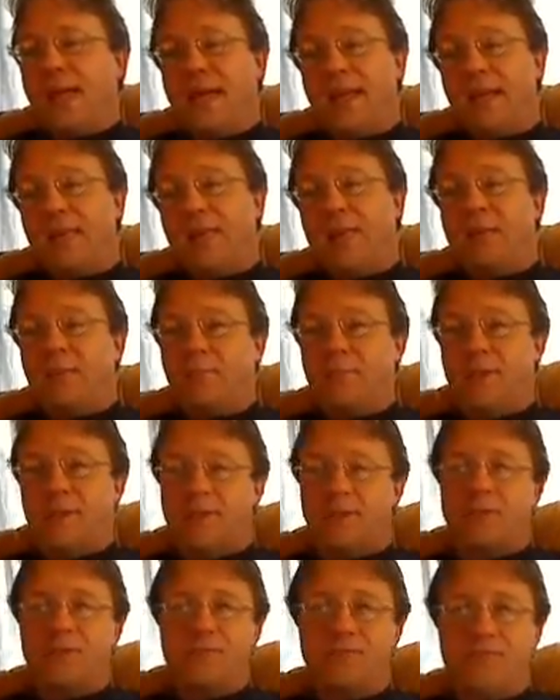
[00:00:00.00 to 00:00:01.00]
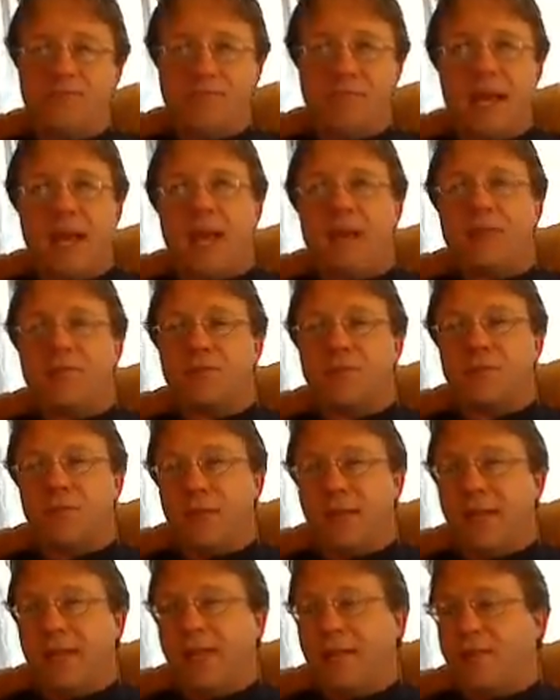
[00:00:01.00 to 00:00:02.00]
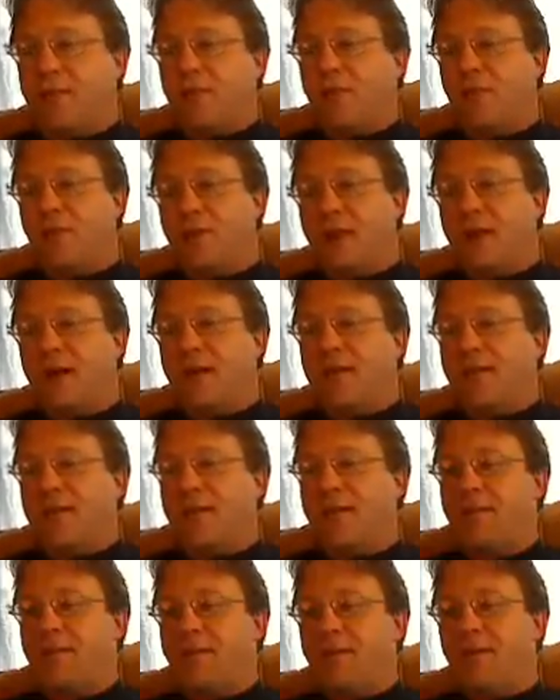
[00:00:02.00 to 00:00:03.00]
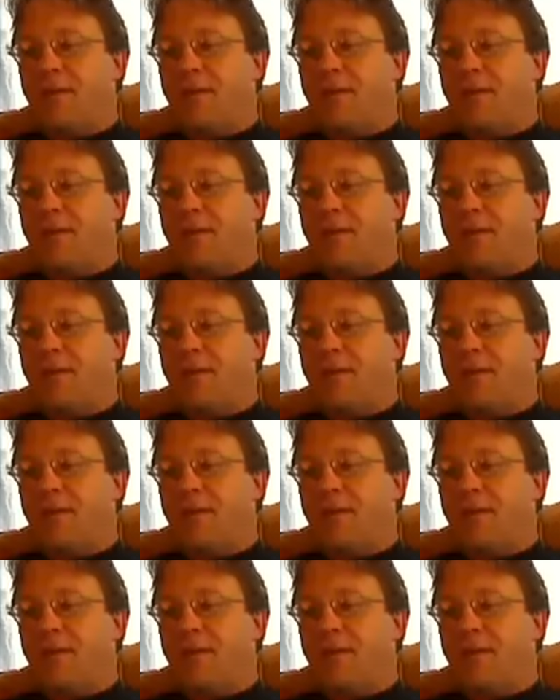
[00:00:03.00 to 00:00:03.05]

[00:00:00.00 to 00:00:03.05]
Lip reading: En means at or in or on.